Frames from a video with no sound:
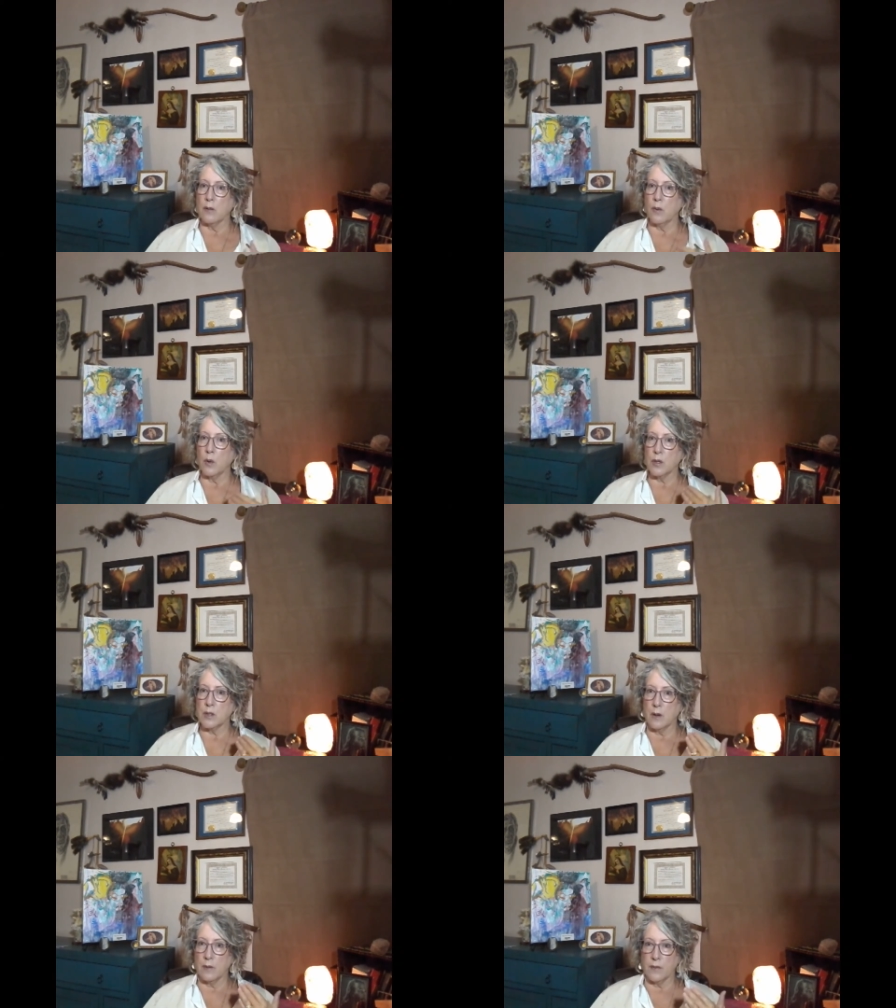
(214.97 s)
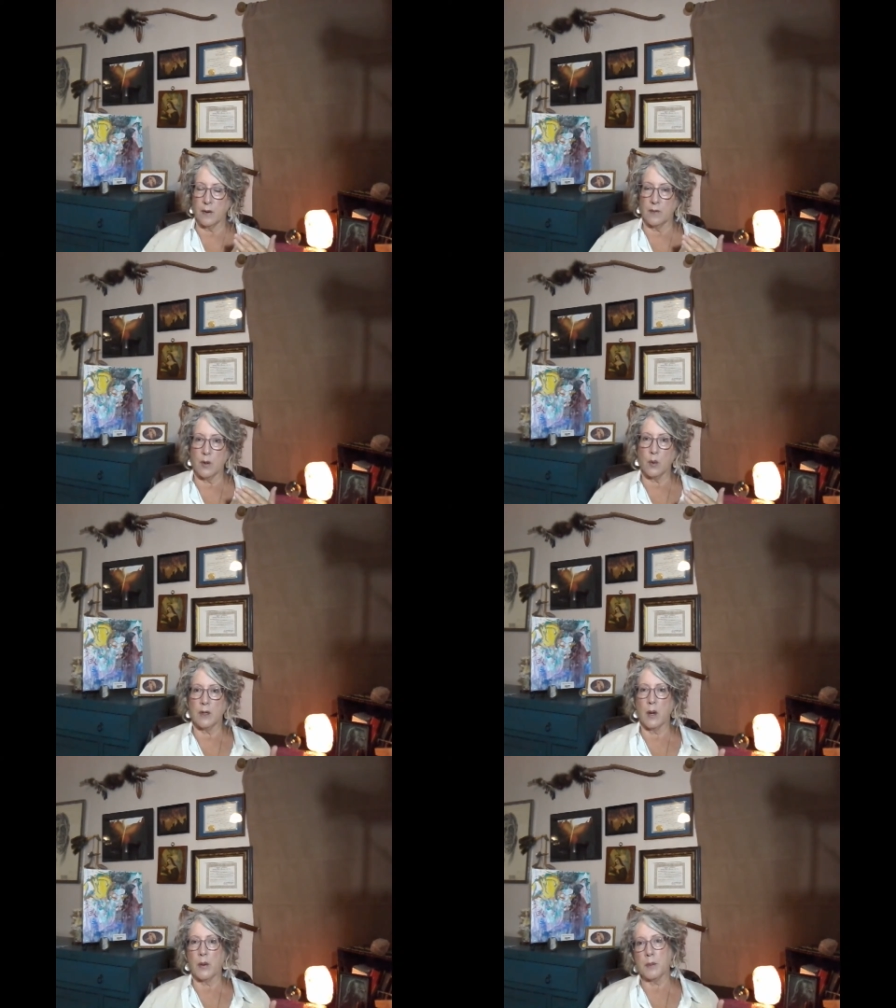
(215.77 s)
of course, of you
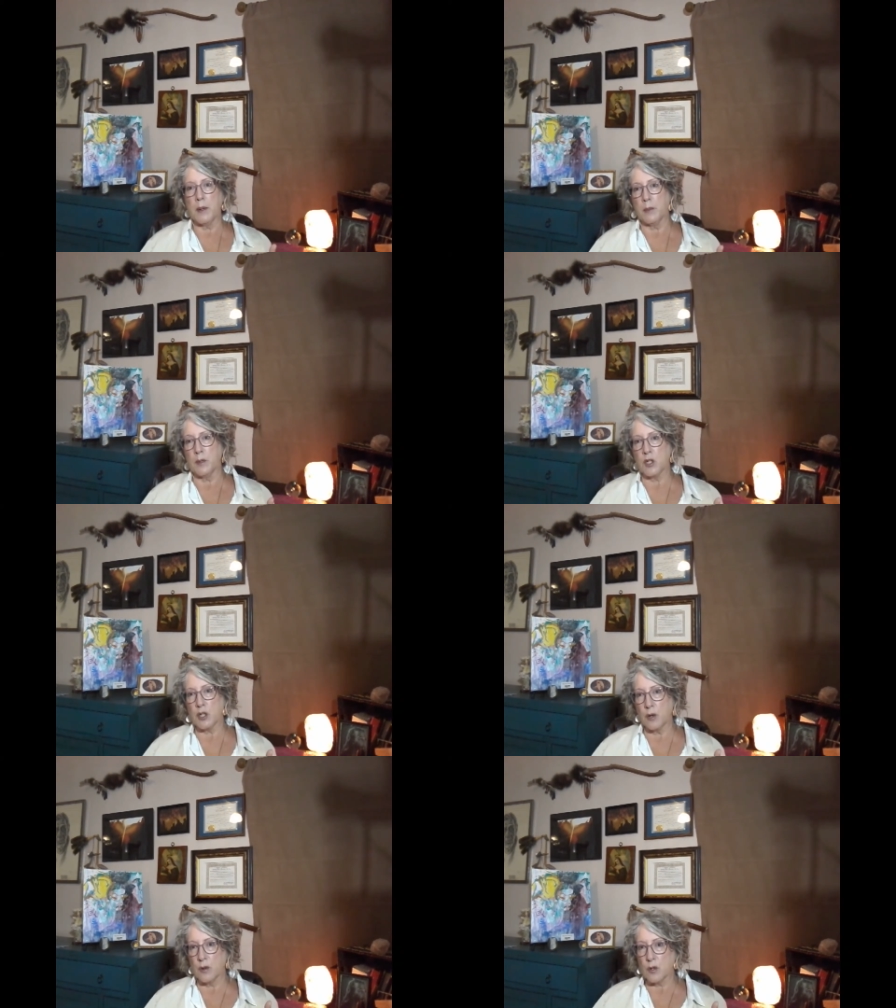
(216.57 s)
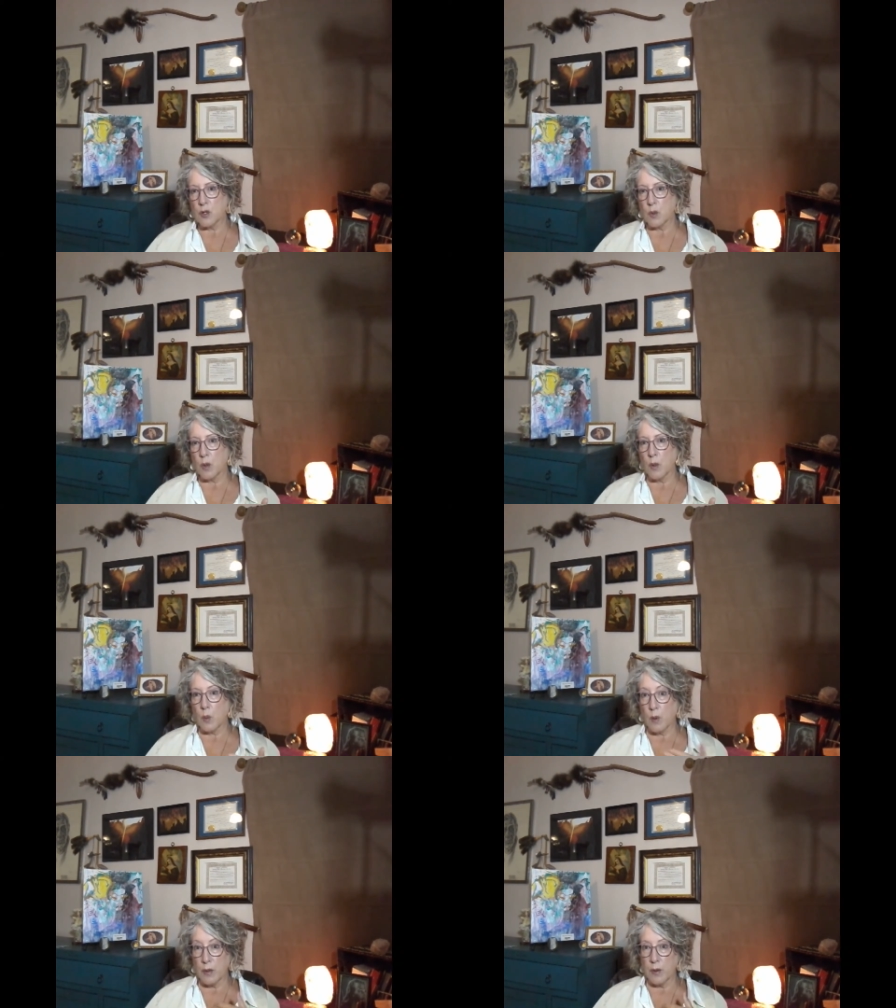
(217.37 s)
allowing people to share their story
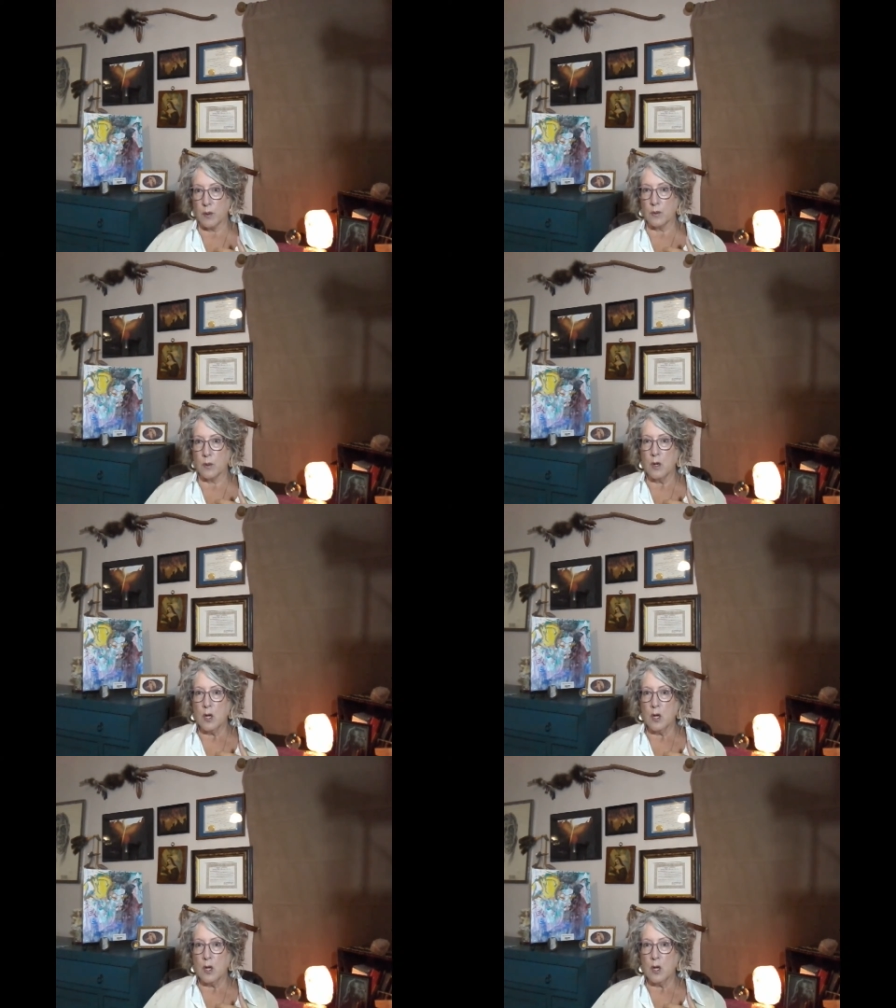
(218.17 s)
with you.